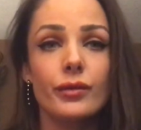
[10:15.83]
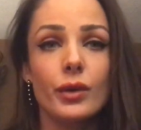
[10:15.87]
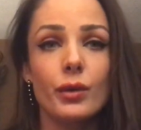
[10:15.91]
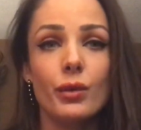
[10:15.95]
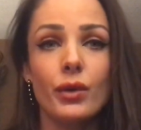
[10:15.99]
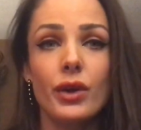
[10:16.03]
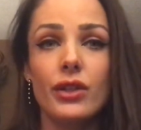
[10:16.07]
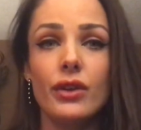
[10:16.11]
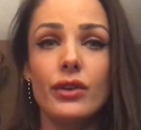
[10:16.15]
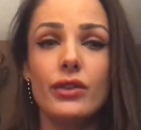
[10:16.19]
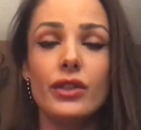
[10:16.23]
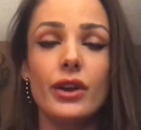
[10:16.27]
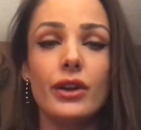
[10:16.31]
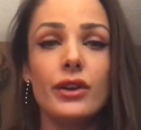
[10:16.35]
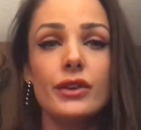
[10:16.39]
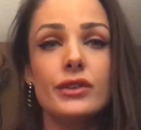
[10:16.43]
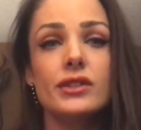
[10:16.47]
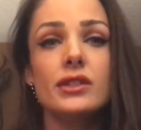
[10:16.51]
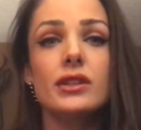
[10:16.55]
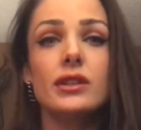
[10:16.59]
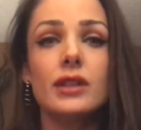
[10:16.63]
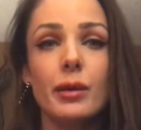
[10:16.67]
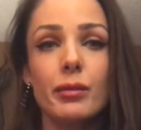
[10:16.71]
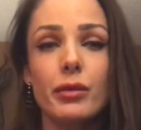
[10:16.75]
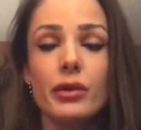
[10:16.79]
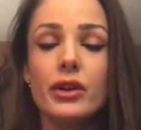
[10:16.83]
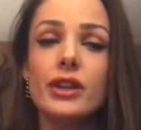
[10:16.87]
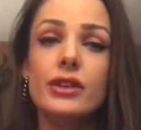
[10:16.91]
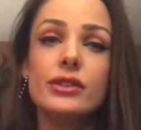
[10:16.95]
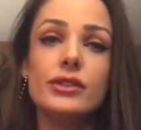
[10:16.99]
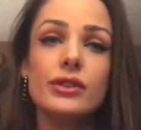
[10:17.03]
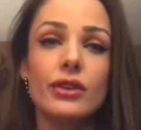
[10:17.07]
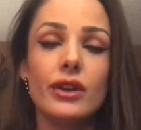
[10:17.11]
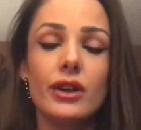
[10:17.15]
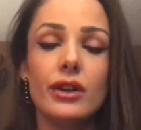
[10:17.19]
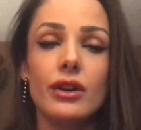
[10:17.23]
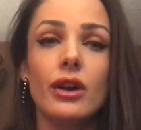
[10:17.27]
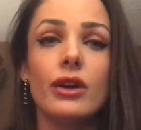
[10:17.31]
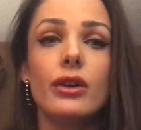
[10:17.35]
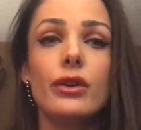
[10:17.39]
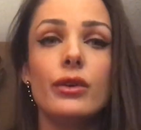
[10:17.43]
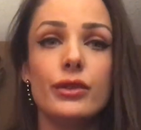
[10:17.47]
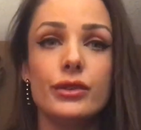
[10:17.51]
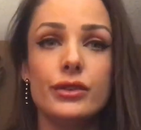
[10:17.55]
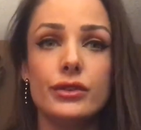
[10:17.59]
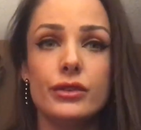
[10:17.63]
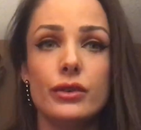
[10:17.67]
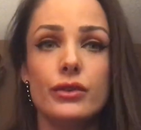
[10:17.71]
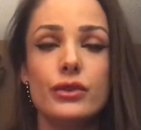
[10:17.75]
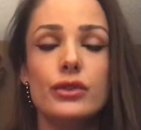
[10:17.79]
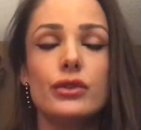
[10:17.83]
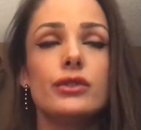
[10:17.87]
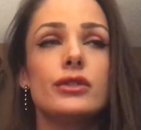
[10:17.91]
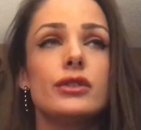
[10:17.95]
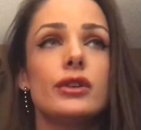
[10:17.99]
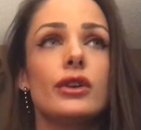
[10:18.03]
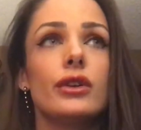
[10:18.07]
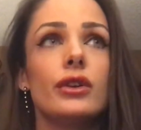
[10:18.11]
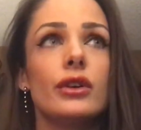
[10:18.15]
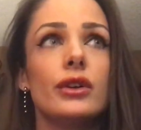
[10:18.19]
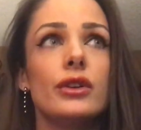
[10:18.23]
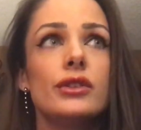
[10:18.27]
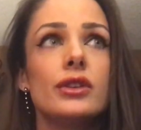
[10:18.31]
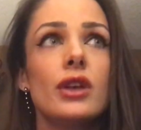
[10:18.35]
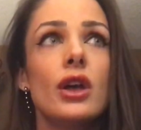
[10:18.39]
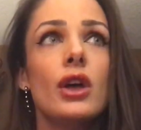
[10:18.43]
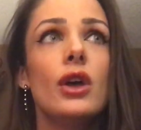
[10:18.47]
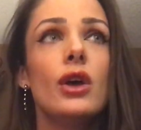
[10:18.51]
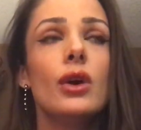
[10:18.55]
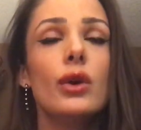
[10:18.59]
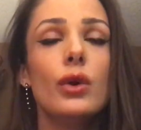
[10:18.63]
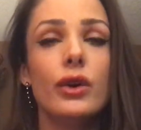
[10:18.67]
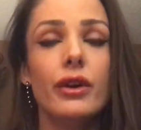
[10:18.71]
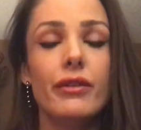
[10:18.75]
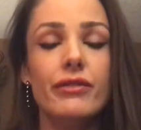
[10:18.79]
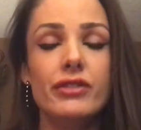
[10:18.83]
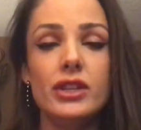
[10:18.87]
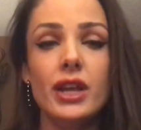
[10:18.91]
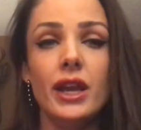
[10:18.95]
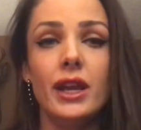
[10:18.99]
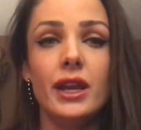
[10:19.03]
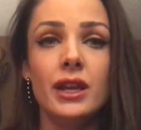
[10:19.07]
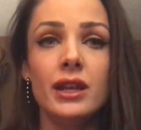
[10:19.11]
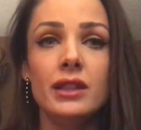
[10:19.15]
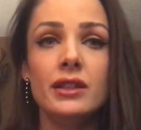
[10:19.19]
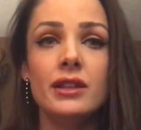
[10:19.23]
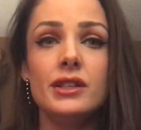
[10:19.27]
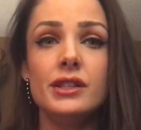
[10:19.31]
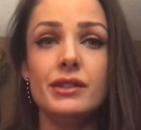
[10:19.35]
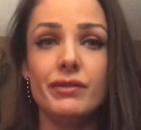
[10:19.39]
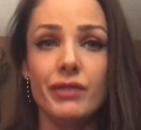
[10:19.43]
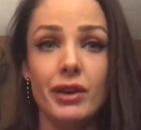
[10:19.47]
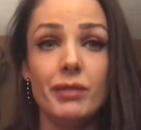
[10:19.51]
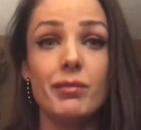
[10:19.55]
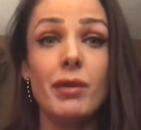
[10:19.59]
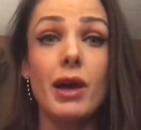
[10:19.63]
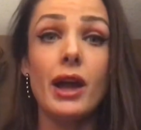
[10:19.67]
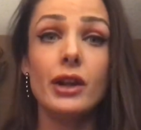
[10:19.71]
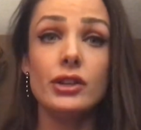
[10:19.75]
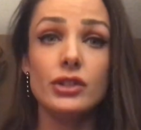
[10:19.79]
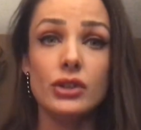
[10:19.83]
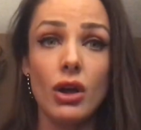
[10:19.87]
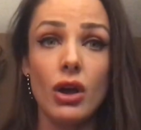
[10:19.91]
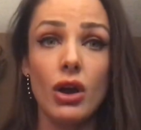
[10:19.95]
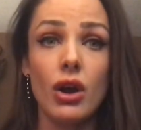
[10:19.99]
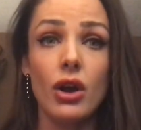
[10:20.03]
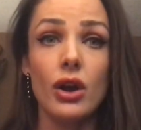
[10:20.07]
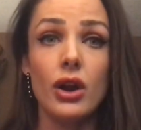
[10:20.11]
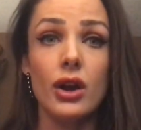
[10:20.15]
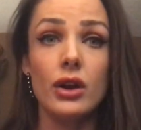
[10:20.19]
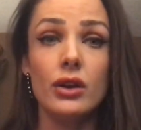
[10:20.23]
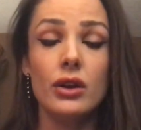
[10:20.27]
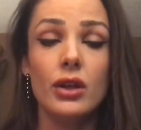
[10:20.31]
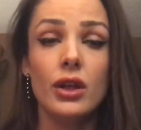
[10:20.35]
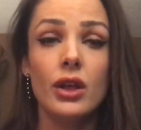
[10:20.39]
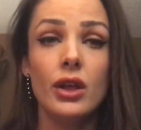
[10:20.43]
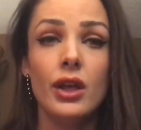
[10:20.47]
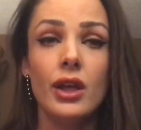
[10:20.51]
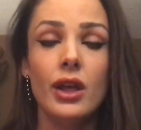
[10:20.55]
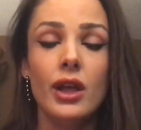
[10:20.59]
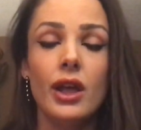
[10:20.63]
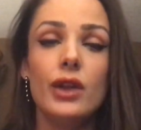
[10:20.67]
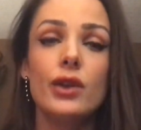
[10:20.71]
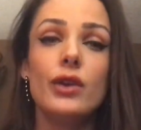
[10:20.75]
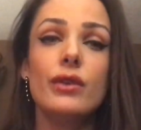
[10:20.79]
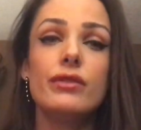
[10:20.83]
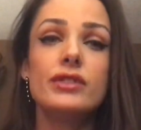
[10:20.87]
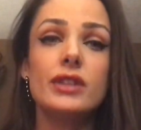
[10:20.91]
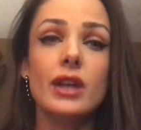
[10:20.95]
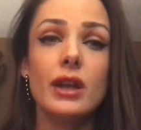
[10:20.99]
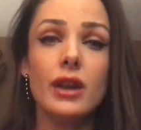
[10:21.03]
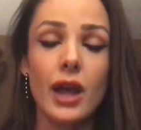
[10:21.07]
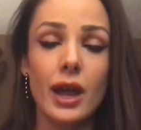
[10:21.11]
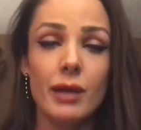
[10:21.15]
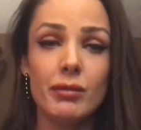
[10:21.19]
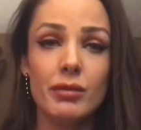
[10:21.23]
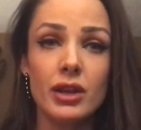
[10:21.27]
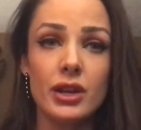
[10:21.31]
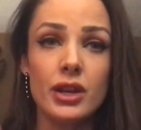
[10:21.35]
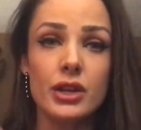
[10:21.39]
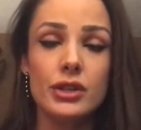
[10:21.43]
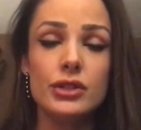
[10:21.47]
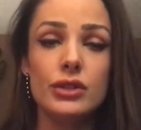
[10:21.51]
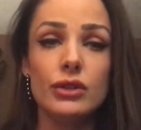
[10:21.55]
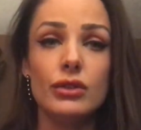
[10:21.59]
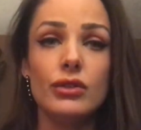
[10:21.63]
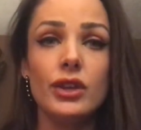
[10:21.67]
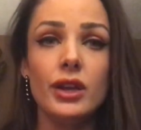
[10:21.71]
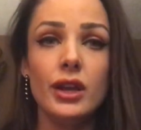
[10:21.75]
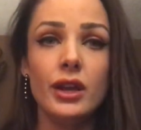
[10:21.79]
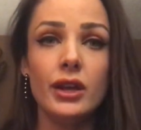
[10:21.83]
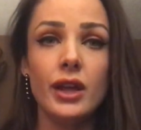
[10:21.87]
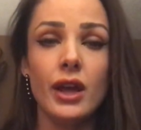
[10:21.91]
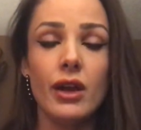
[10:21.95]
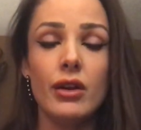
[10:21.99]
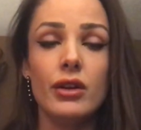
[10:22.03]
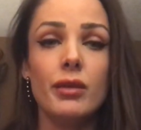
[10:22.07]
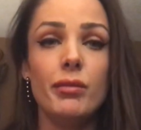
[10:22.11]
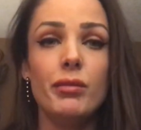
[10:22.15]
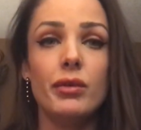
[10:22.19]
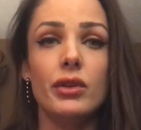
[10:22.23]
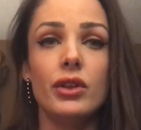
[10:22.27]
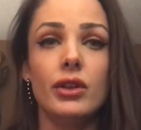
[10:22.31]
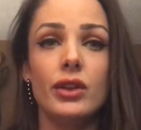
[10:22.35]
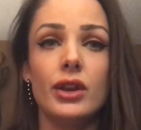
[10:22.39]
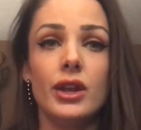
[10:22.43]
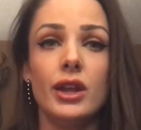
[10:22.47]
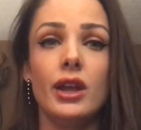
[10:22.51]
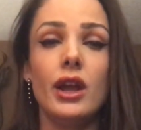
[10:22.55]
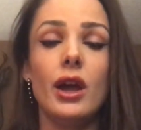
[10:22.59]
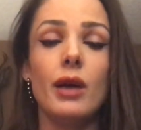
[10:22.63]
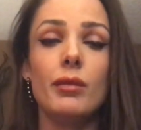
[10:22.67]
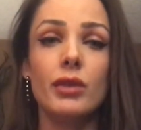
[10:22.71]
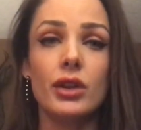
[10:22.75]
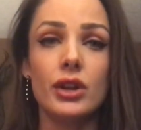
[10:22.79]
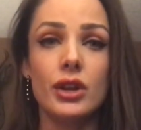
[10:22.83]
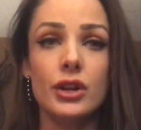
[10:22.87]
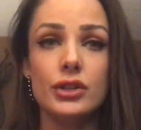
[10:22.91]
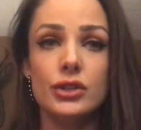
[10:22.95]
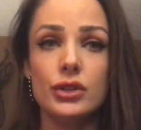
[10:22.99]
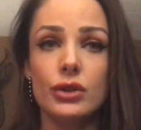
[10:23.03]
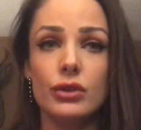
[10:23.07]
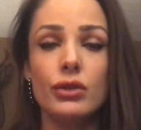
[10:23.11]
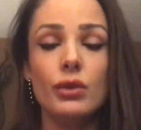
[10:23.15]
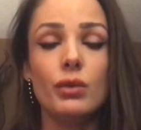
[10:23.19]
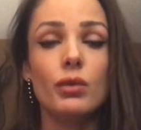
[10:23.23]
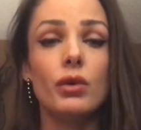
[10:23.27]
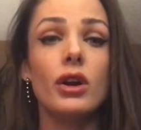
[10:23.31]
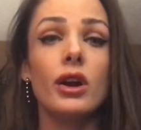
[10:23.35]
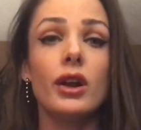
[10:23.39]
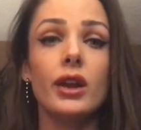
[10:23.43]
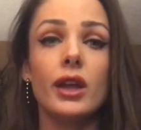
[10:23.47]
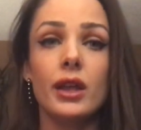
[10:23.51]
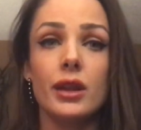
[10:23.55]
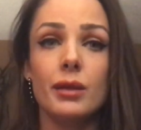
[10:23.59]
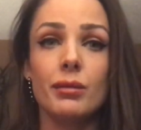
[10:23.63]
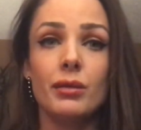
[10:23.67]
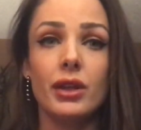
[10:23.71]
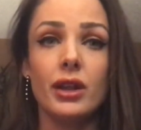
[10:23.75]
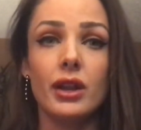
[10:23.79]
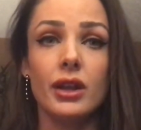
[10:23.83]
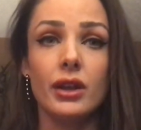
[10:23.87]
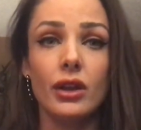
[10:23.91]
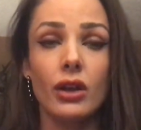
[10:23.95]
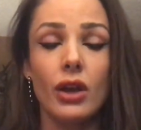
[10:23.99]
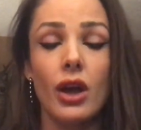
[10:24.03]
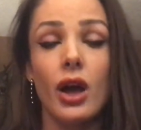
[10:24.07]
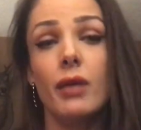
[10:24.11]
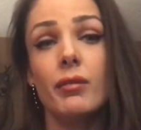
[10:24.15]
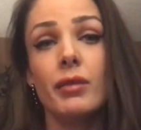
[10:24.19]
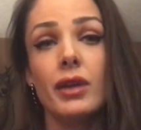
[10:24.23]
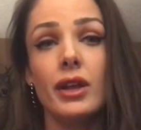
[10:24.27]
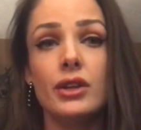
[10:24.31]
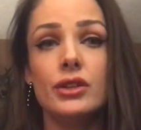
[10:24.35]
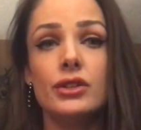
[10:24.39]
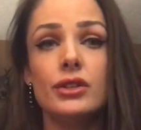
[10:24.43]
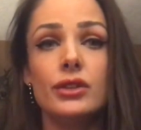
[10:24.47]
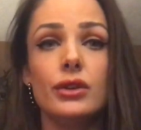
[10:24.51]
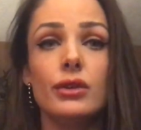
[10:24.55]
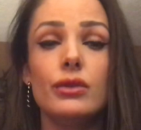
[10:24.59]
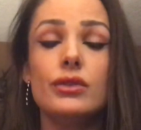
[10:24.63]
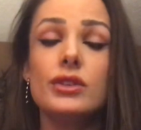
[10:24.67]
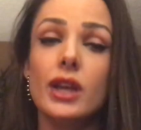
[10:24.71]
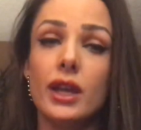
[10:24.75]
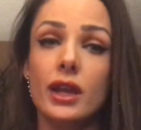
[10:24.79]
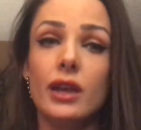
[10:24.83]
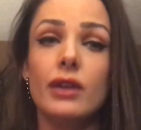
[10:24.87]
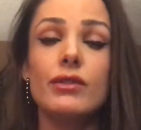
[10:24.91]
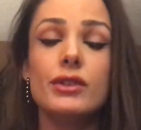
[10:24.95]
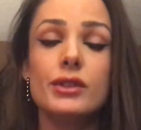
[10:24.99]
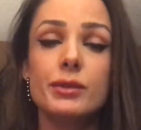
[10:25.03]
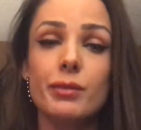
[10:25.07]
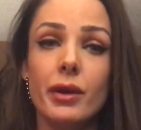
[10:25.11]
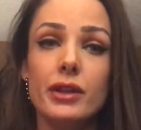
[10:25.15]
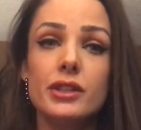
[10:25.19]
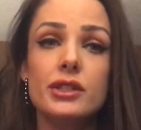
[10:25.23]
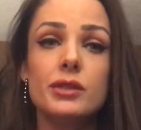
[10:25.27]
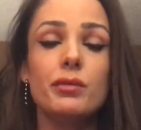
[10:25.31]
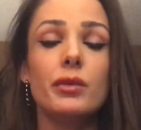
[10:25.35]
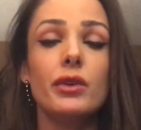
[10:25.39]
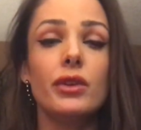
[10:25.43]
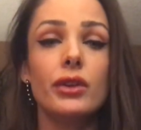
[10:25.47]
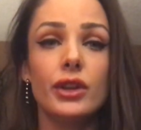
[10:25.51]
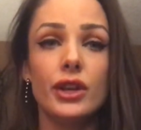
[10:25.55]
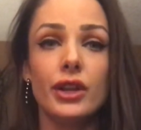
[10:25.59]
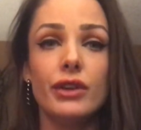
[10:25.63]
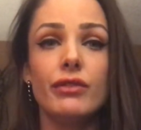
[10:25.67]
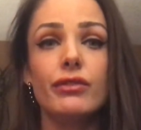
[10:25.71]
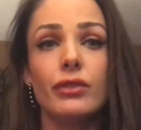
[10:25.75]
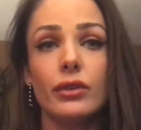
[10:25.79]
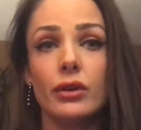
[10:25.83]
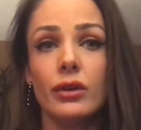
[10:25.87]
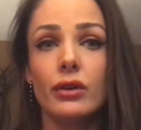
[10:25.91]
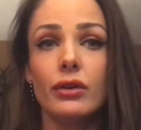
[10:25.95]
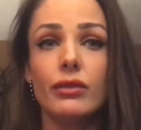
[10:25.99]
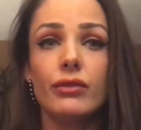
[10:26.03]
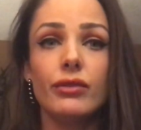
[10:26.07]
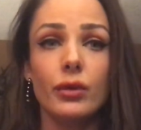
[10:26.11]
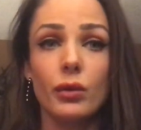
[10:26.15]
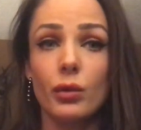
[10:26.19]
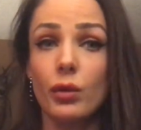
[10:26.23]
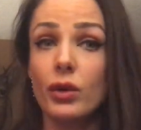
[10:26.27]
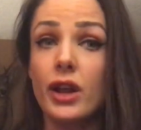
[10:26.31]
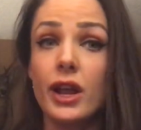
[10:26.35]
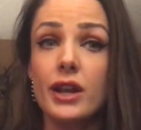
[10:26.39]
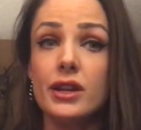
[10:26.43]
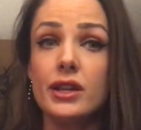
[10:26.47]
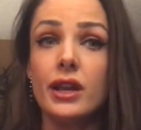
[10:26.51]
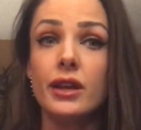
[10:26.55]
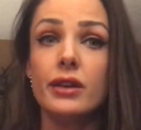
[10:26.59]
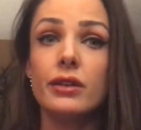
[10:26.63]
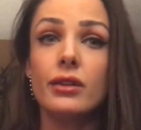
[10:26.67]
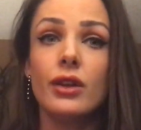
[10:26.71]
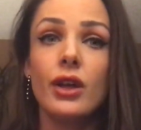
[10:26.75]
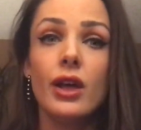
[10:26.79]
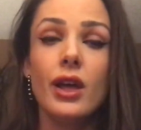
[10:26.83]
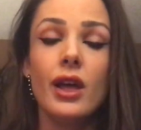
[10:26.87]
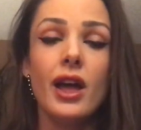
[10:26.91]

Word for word: whether they're celebrities or in our own social circles, who have taken this feedback to heart and who have said, I'm going to do the accountability, I'm going to do the work, and I'm going to come into taking responsibility for, for what I did.